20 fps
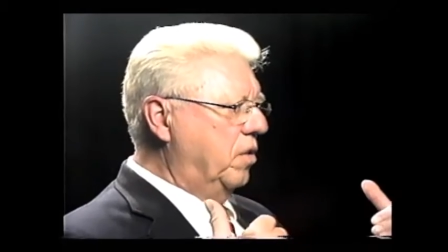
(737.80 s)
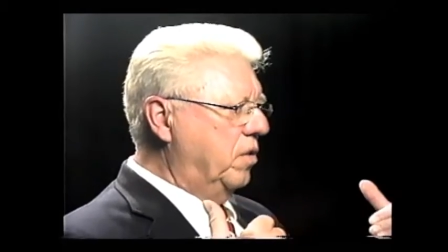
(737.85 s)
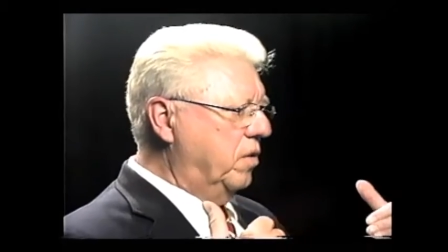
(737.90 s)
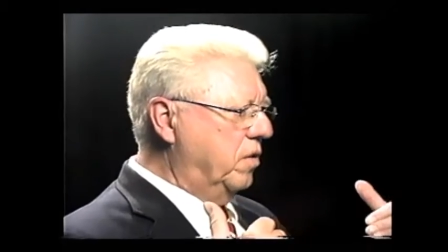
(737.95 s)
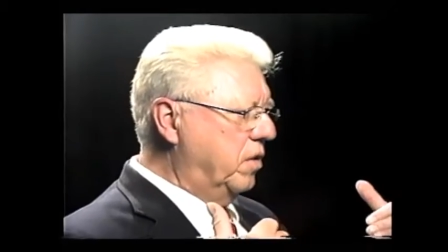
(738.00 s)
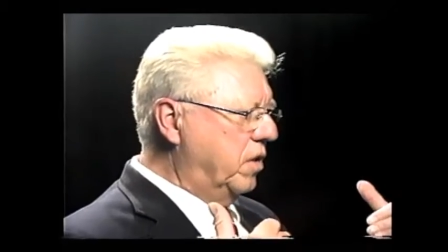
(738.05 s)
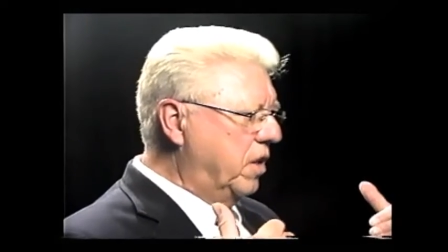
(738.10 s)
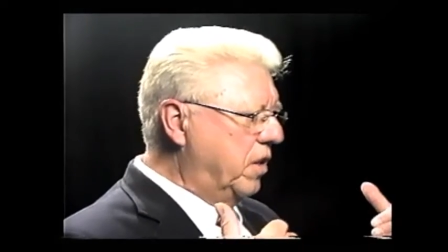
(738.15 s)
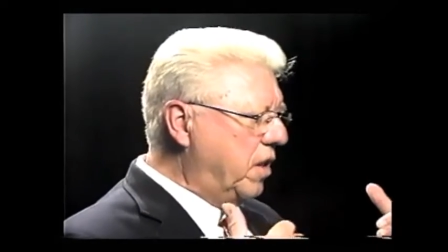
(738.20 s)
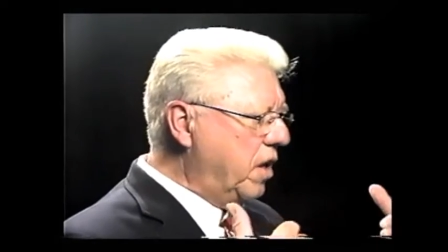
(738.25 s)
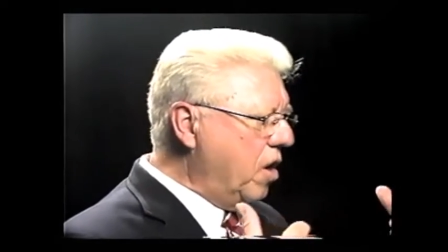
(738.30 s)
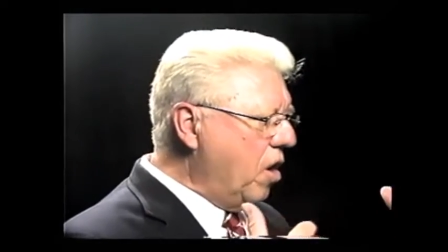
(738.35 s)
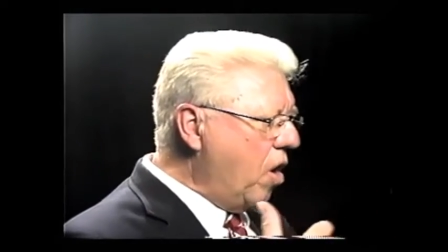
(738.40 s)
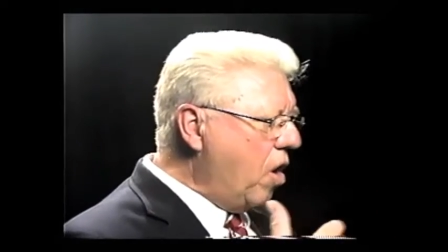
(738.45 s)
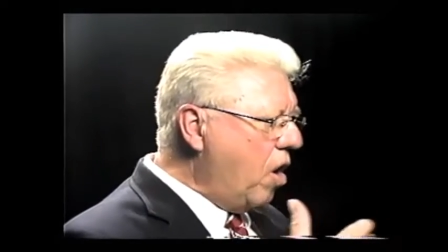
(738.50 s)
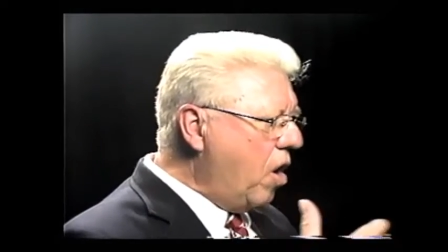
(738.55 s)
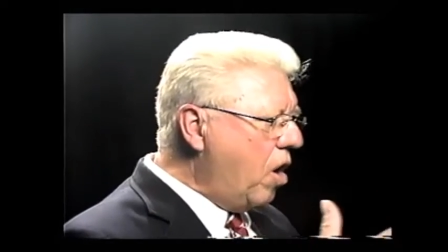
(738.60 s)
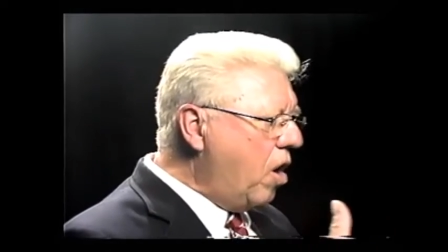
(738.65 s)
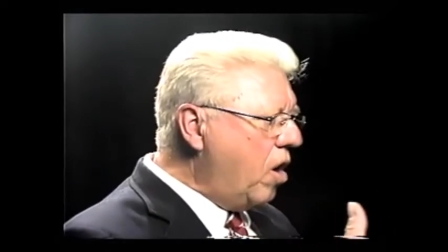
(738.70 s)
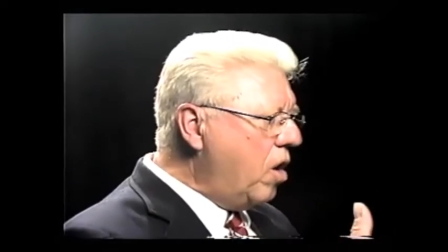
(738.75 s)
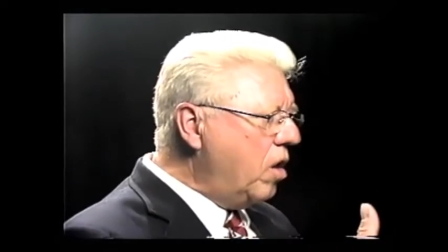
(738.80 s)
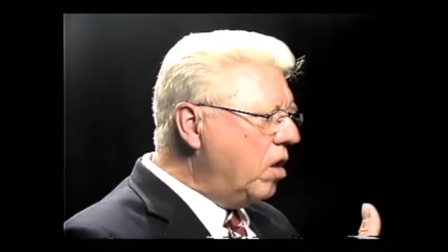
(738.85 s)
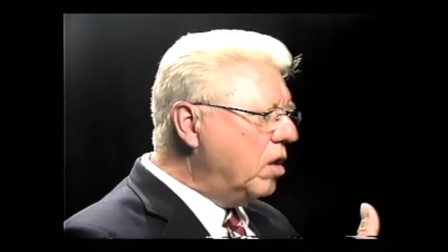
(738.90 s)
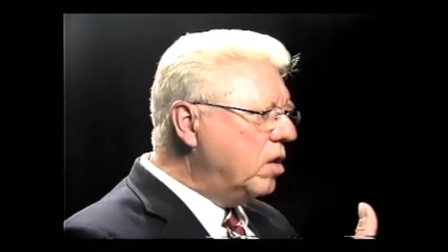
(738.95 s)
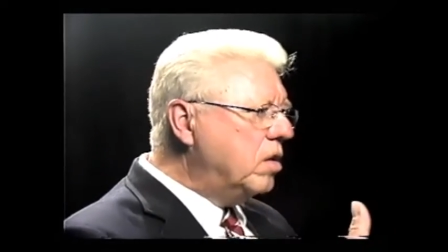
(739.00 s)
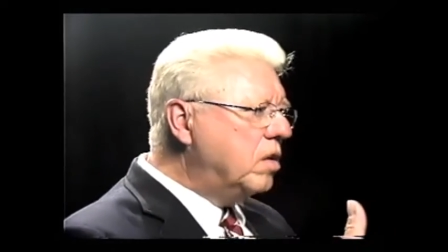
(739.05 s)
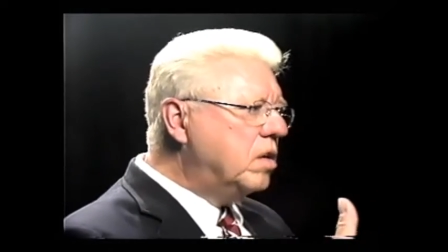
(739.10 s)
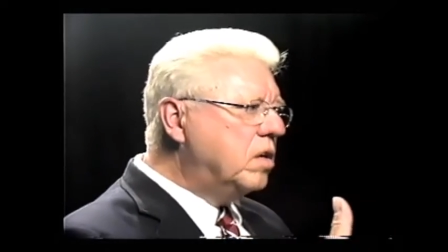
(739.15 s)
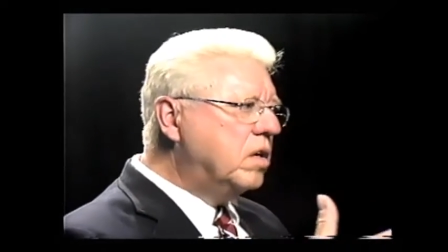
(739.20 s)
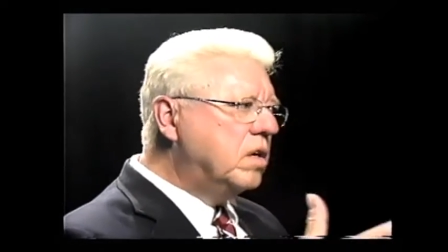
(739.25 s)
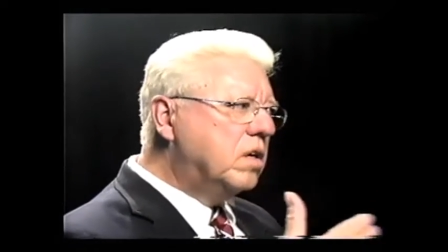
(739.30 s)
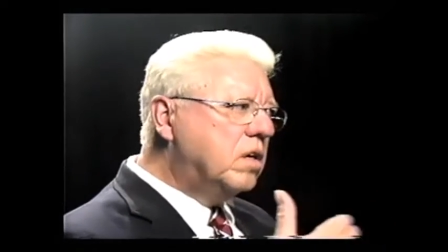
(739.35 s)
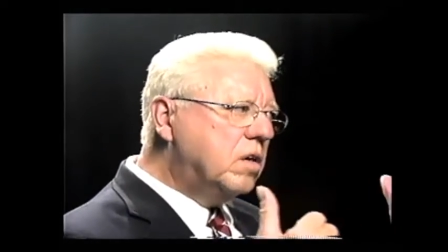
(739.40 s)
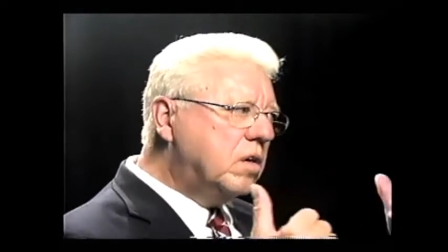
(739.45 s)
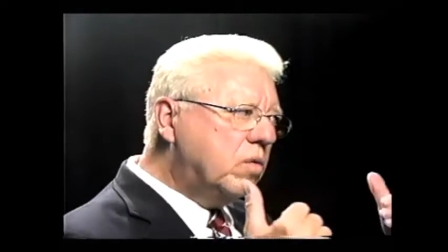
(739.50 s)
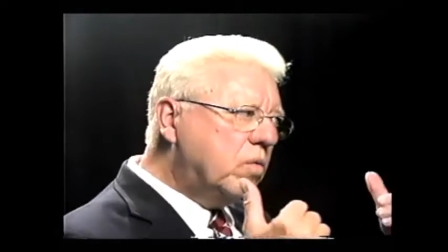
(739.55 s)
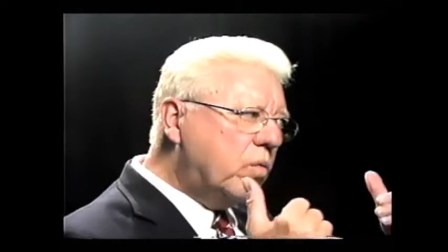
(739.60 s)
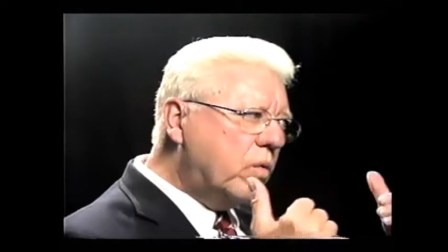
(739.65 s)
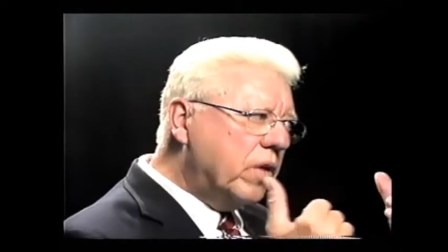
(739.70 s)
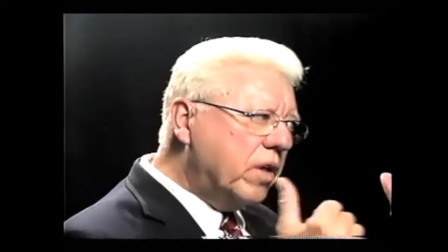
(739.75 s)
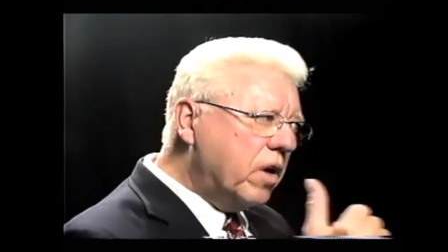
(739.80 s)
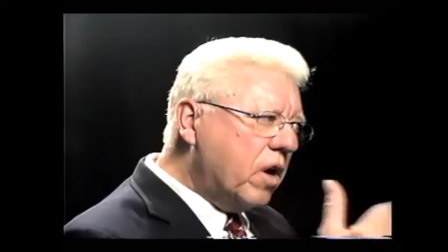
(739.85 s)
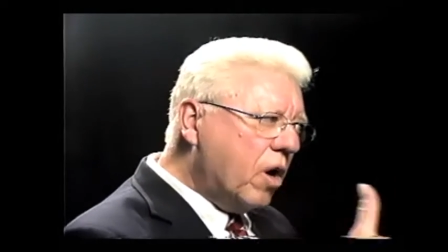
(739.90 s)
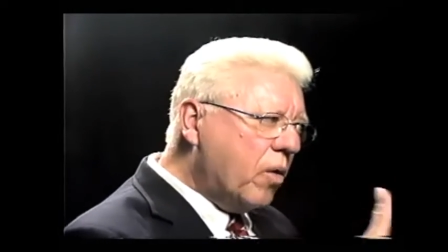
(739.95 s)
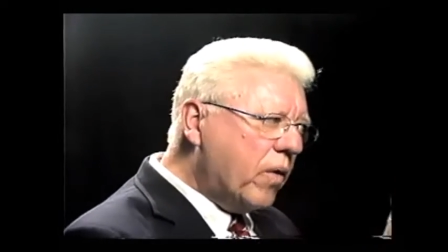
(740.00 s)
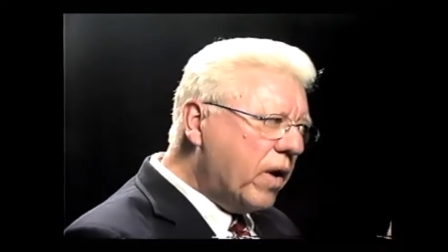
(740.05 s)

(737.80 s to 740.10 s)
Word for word: Did they all, when they all went